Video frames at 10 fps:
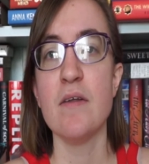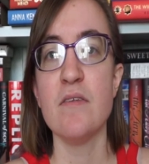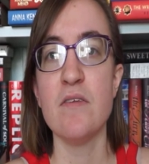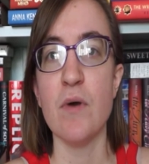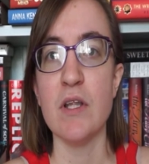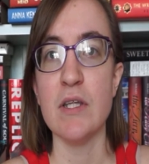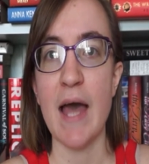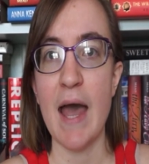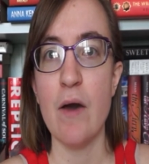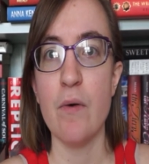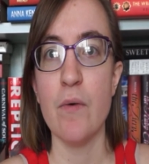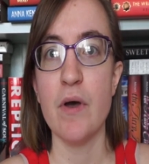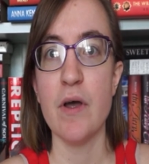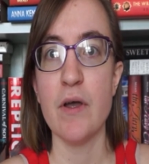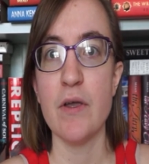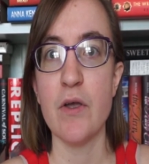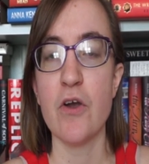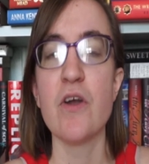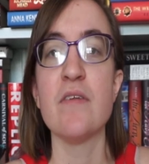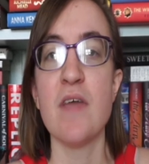to allow
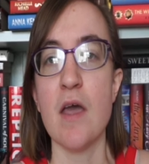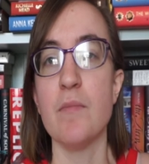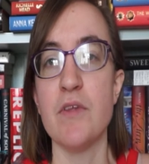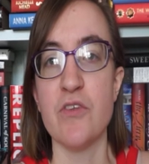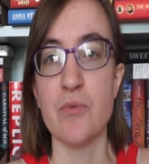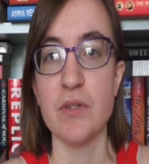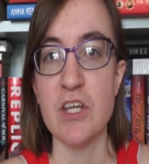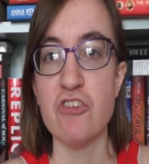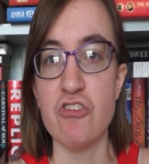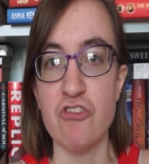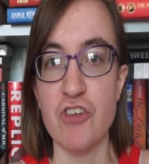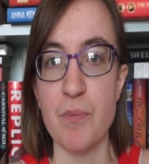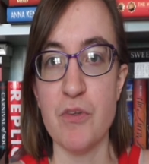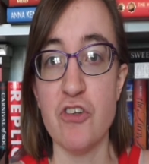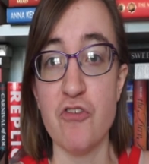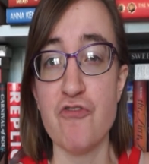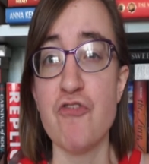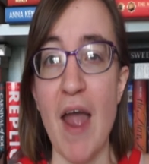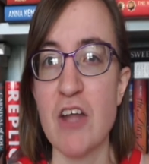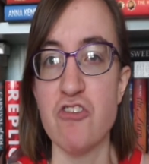her and Tamlin's relationship to
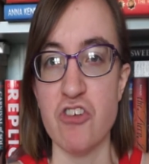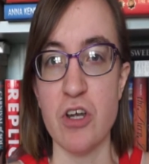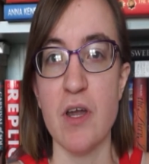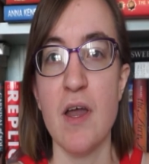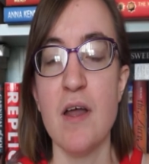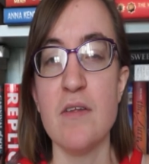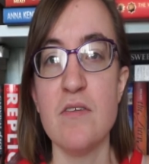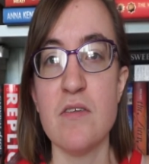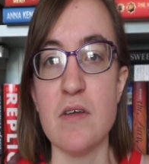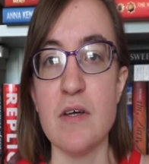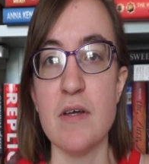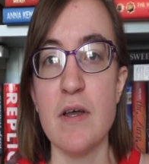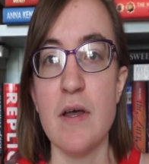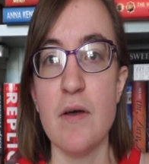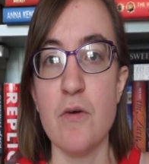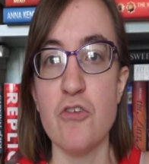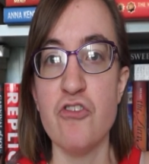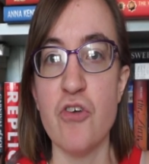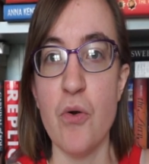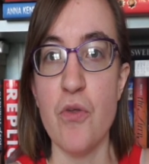fracture, to
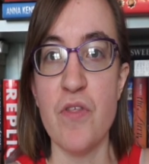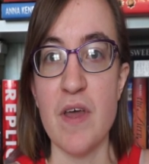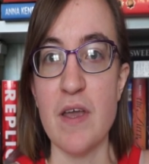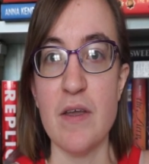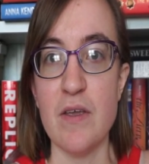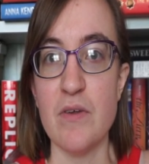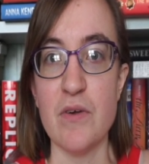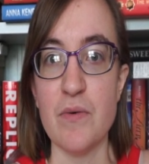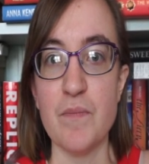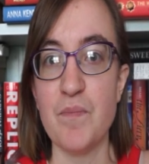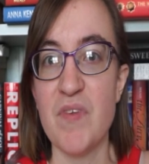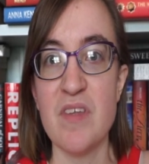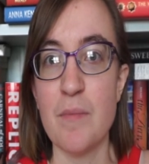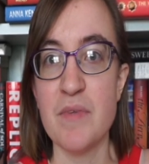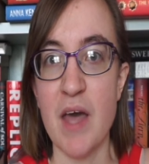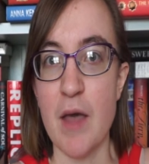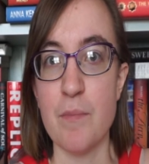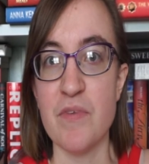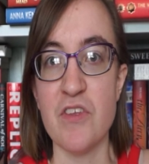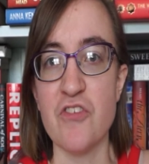show that, you know,
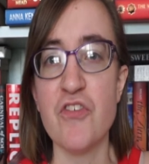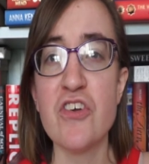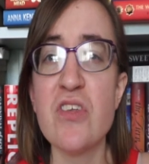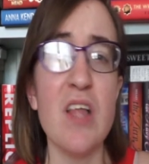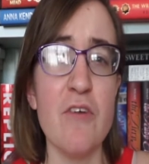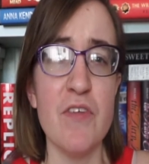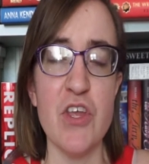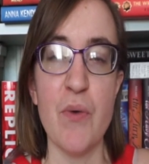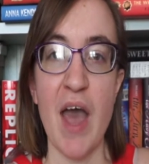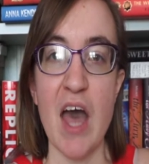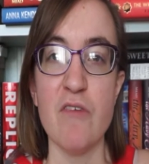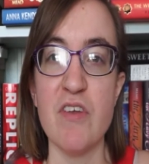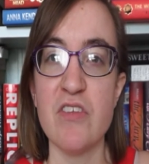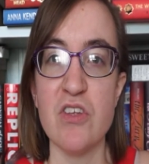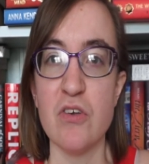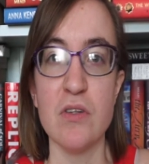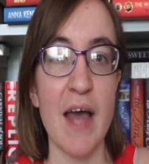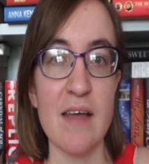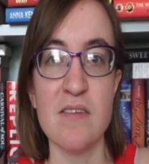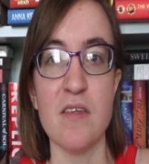sometimes this first love that you have isn't your
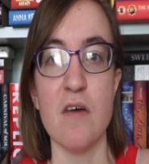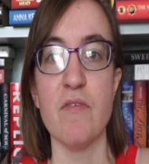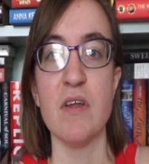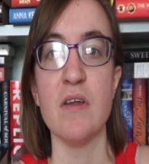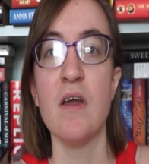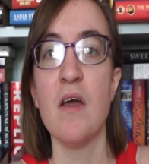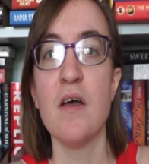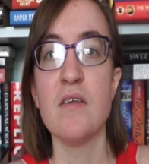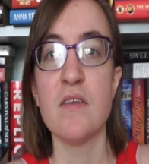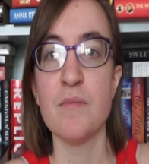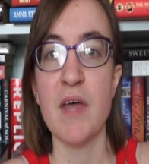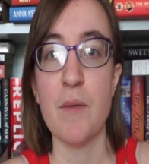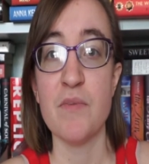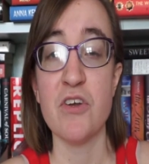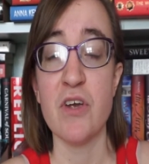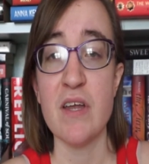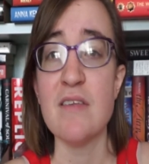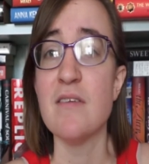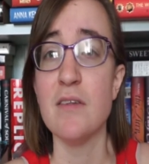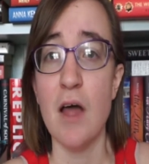last love, and sometimes there
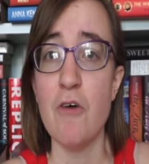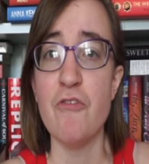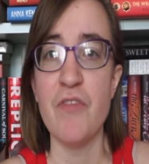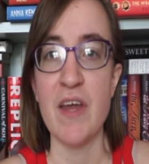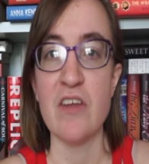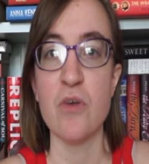is love that is